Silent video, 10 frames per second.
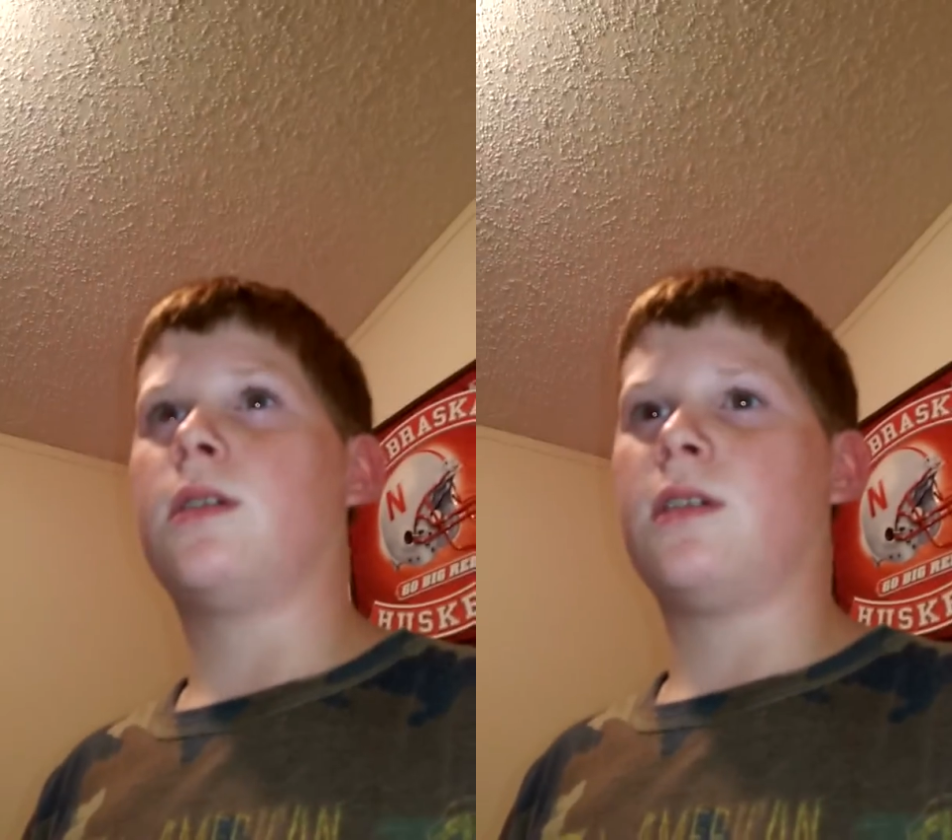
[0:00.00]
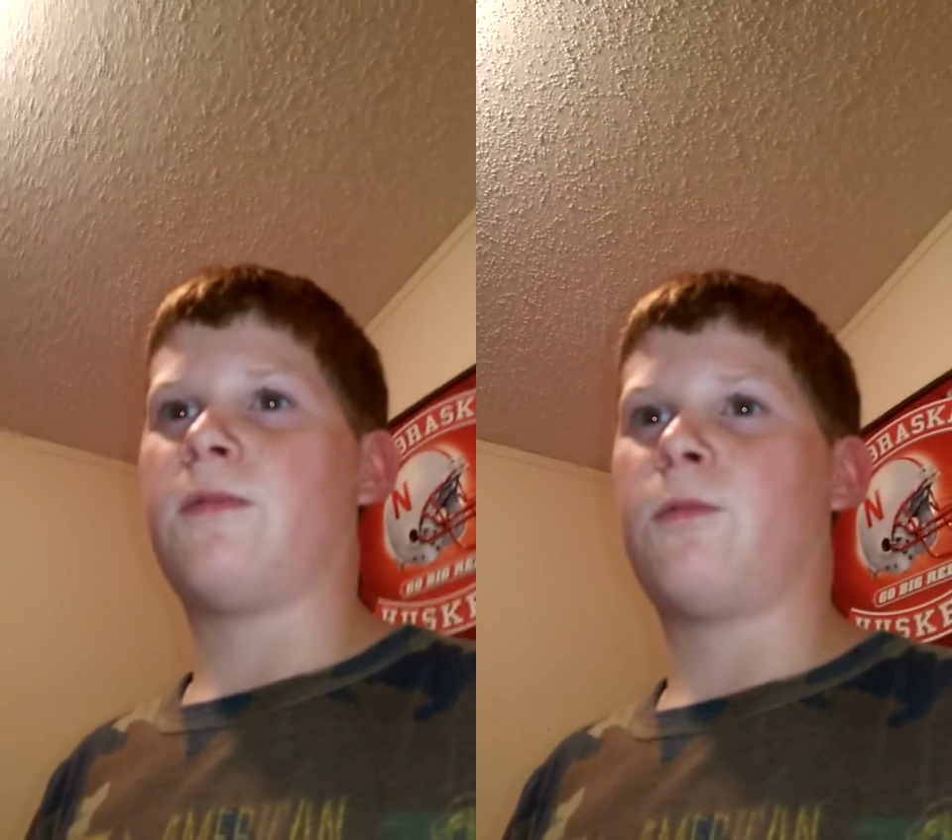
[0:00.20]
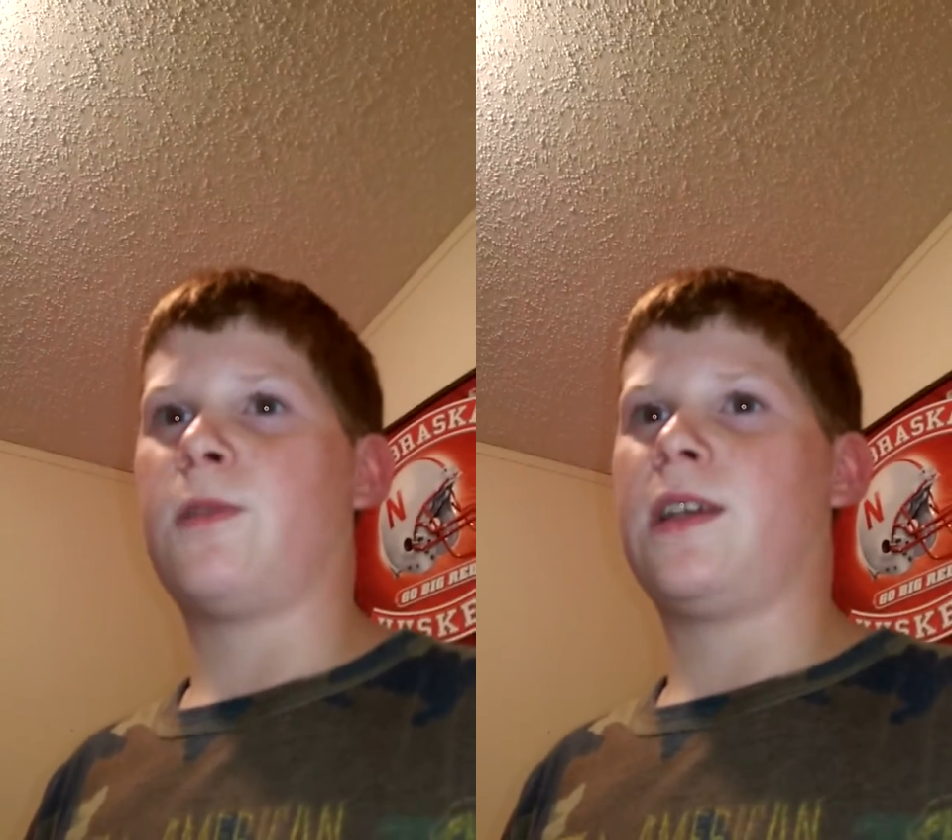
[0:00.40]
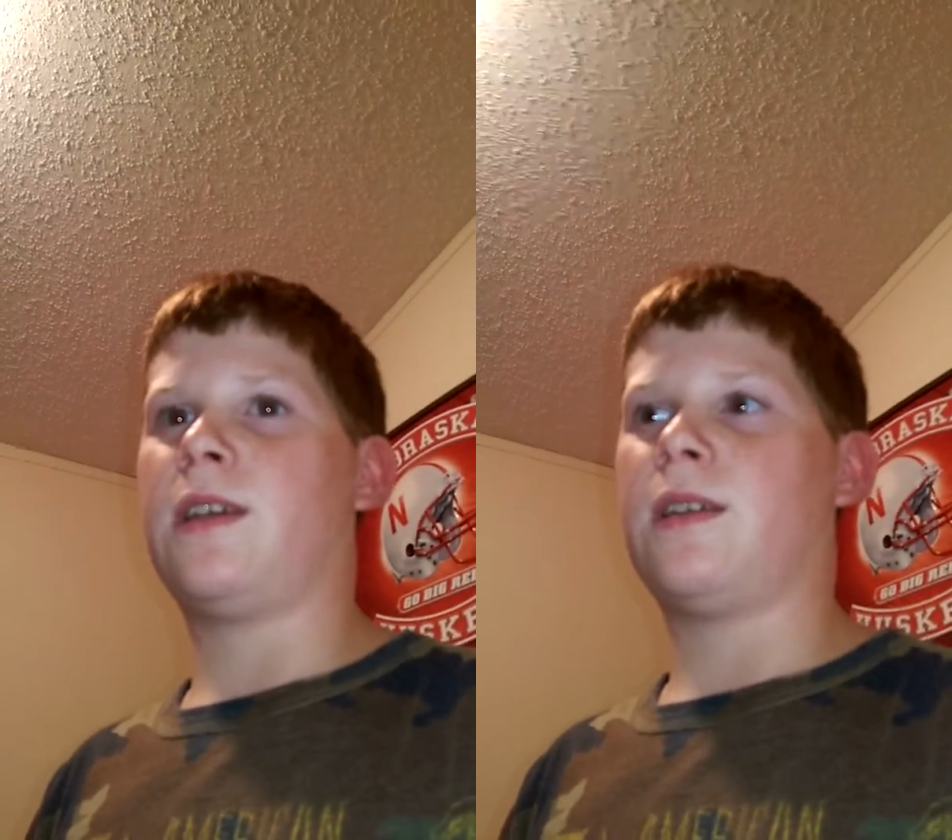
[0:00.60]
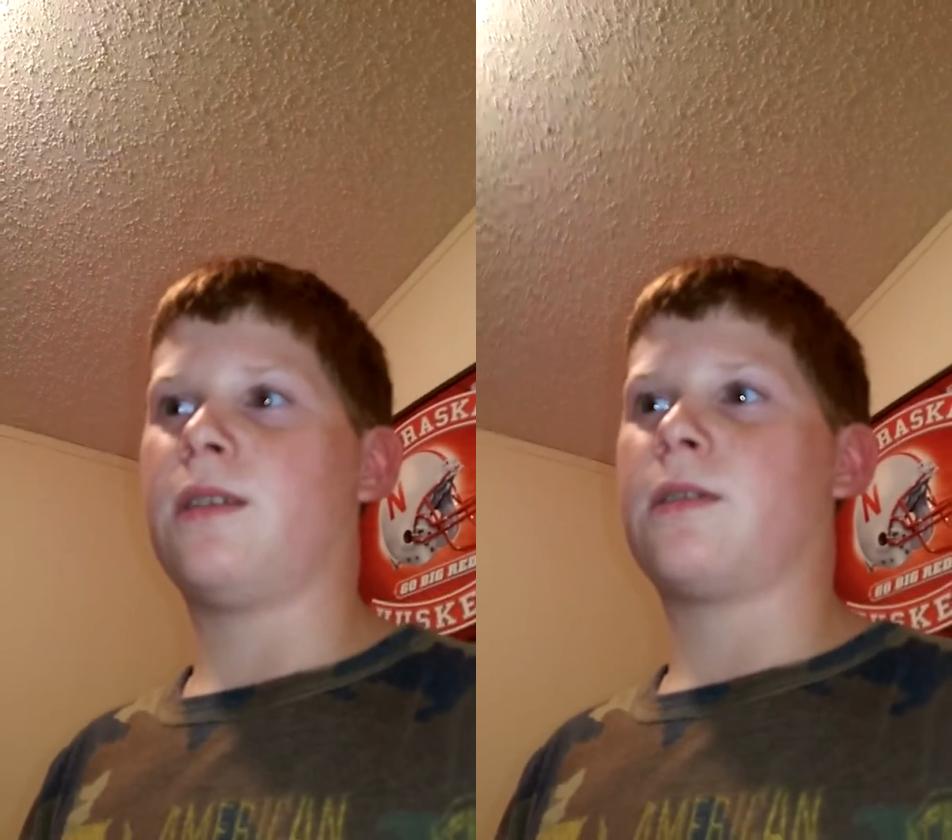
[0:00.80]
if
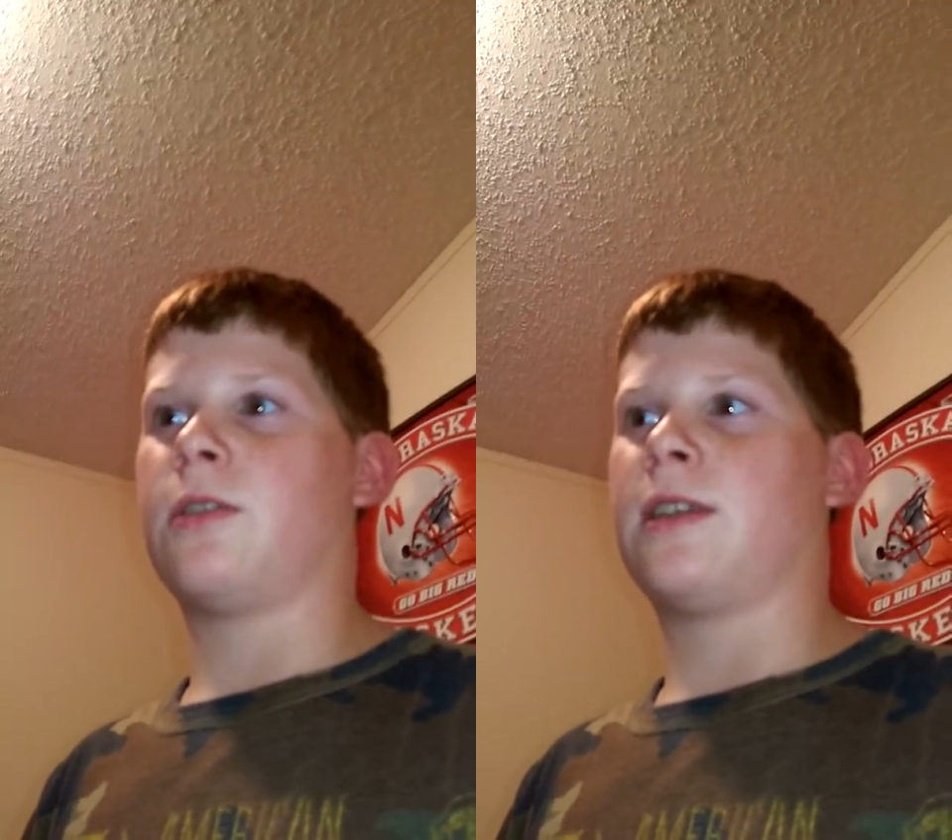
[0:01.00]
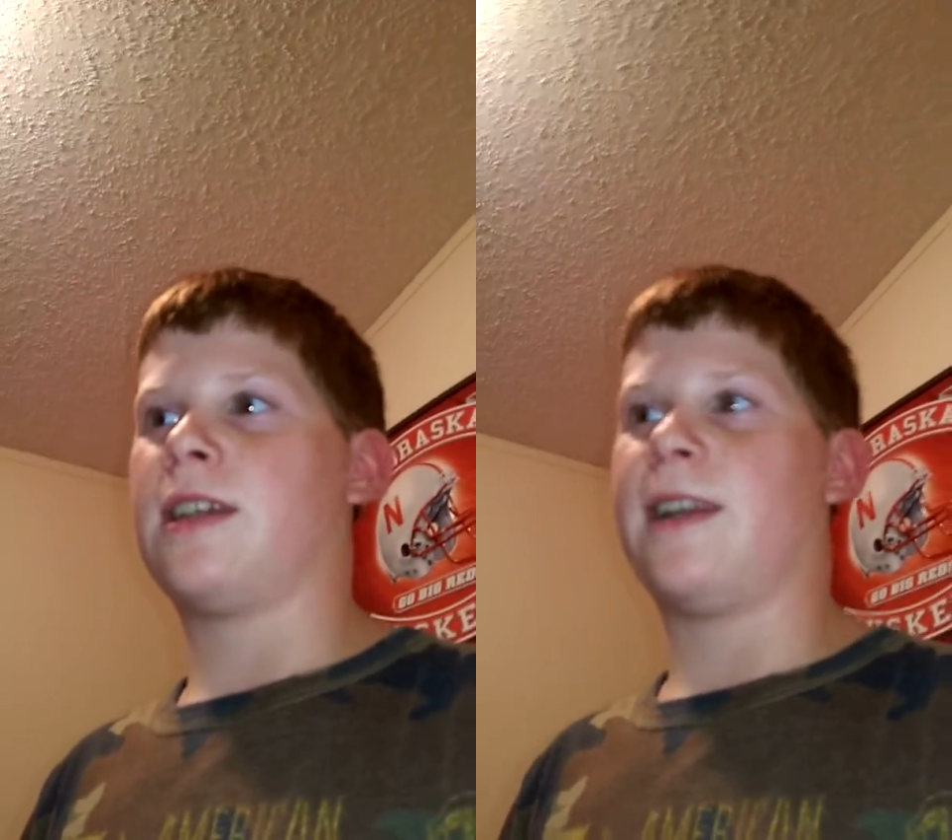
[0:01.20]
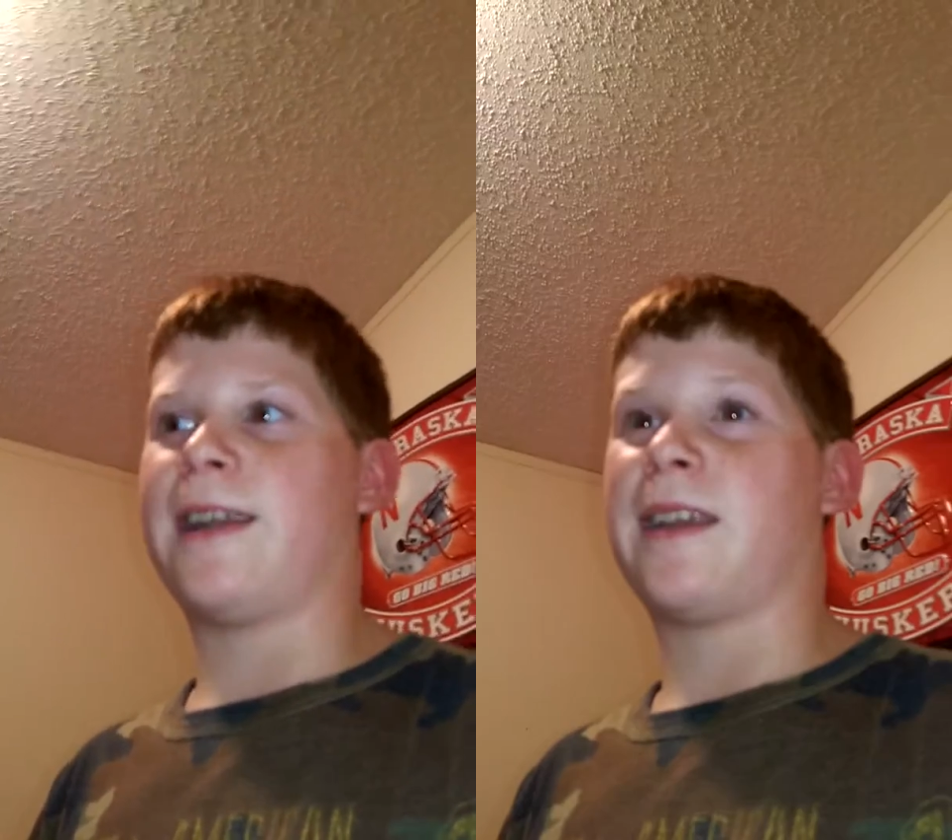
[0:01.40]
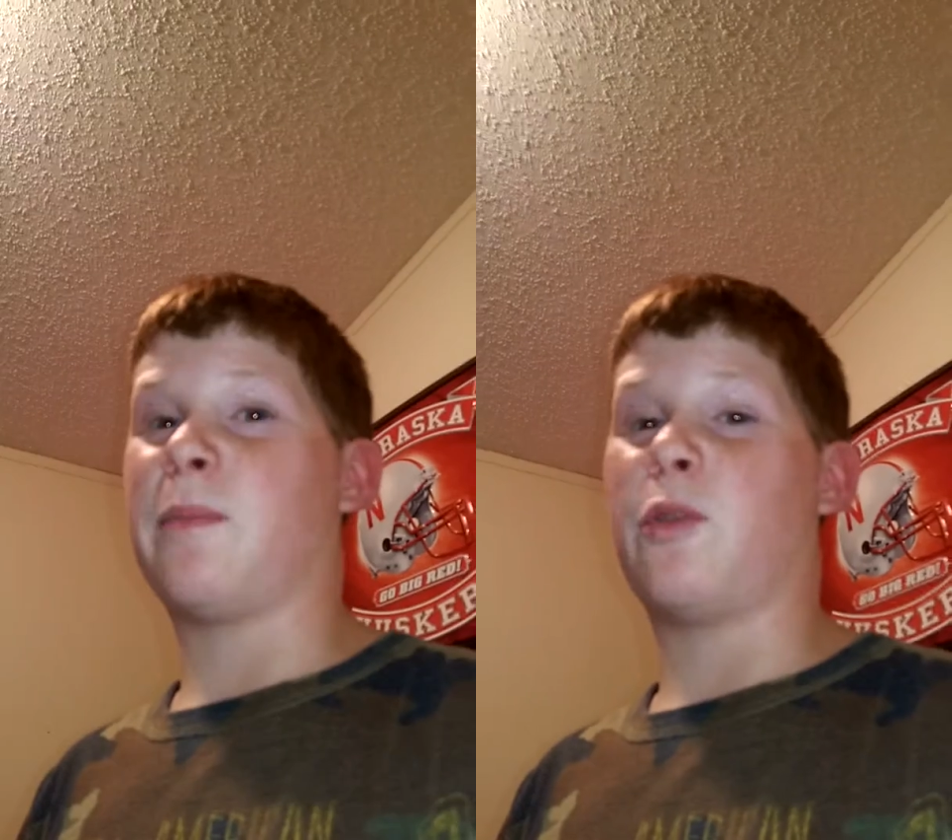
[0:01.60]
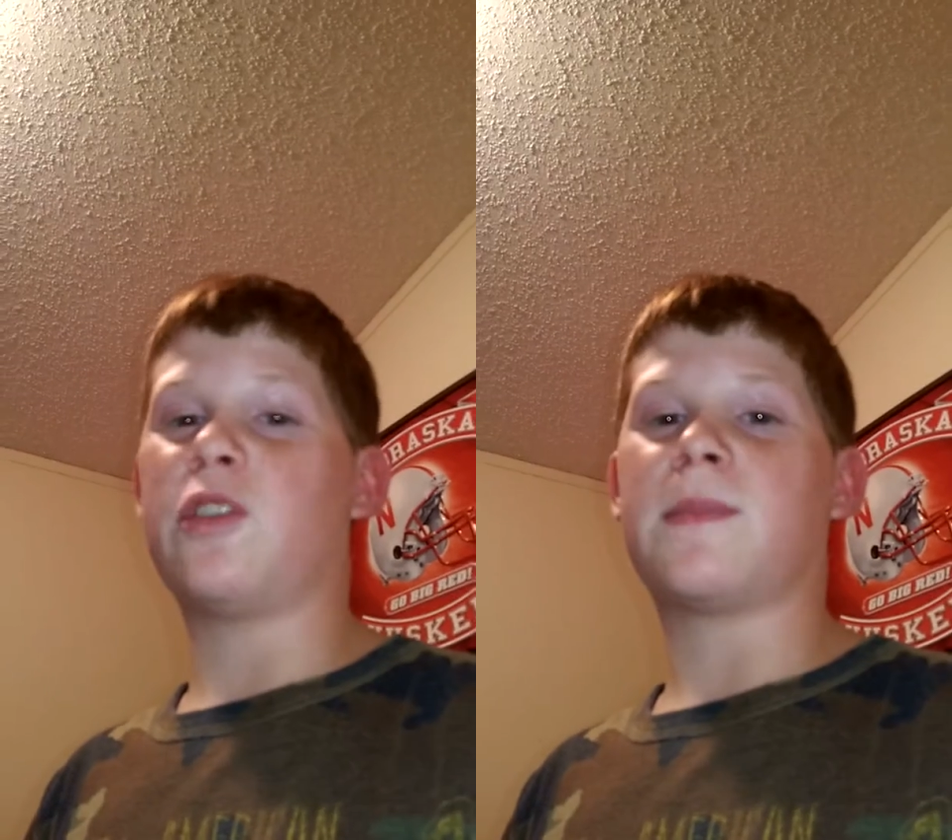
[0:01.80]
we could get any
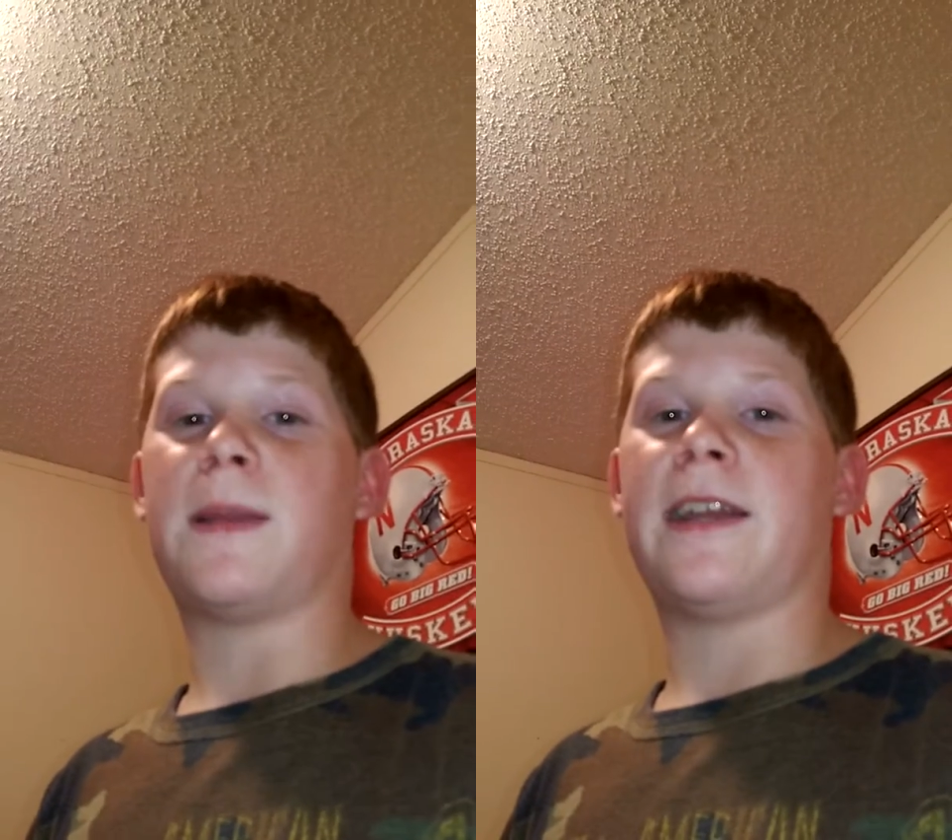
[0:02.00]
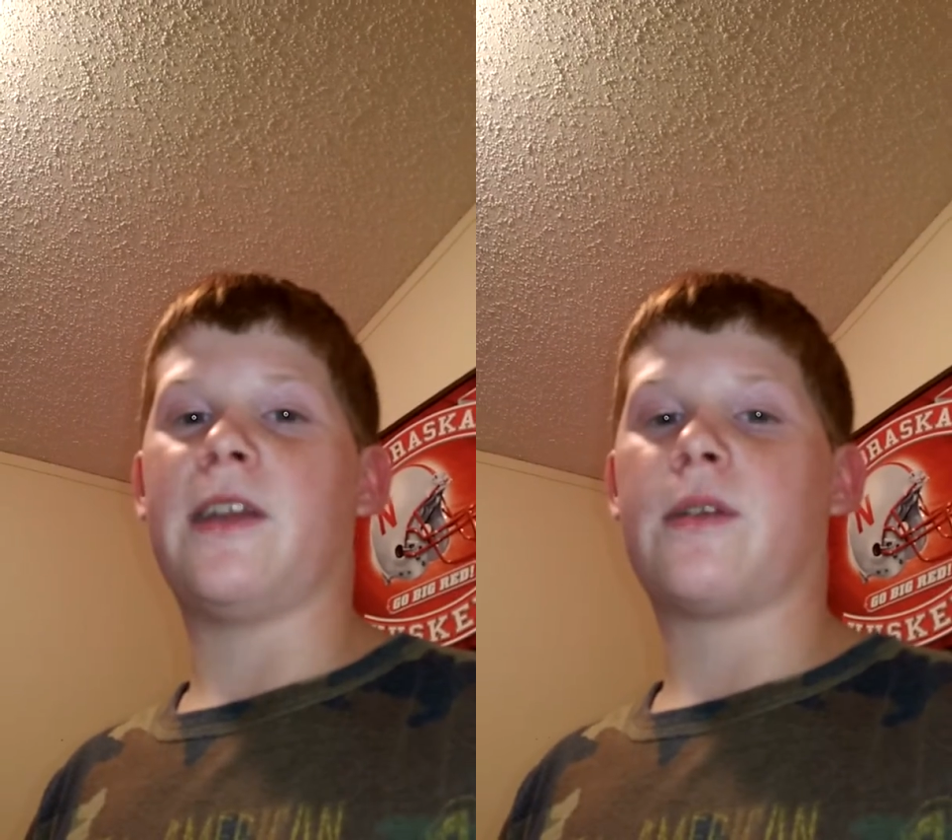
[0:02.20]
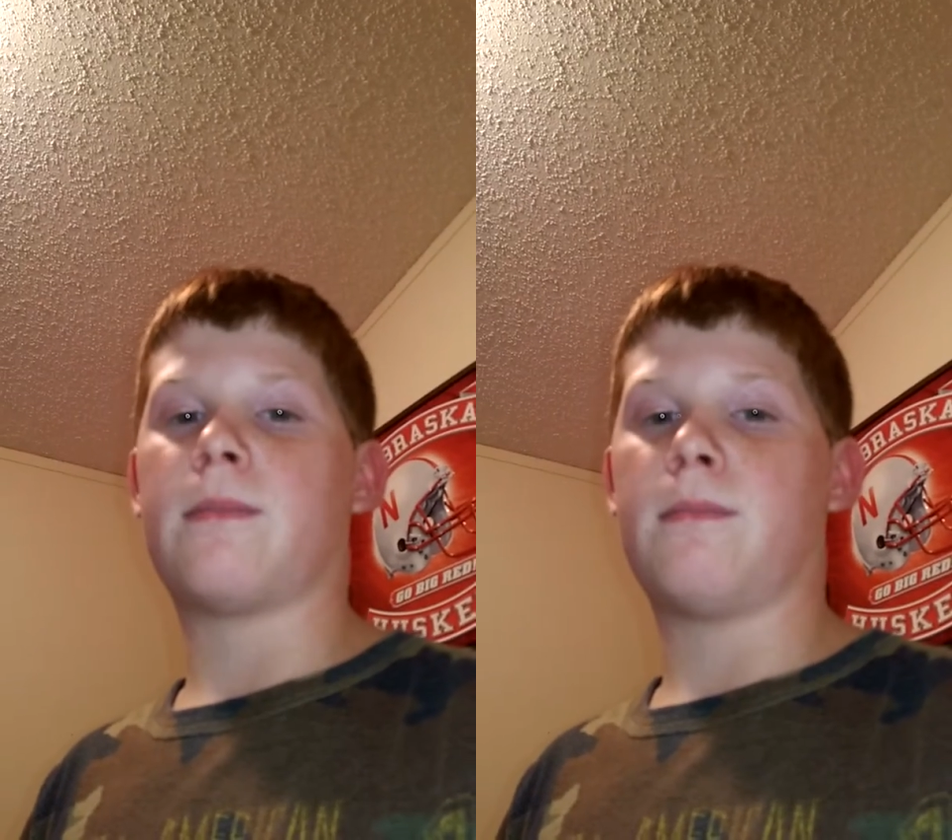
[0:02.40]
multiplayer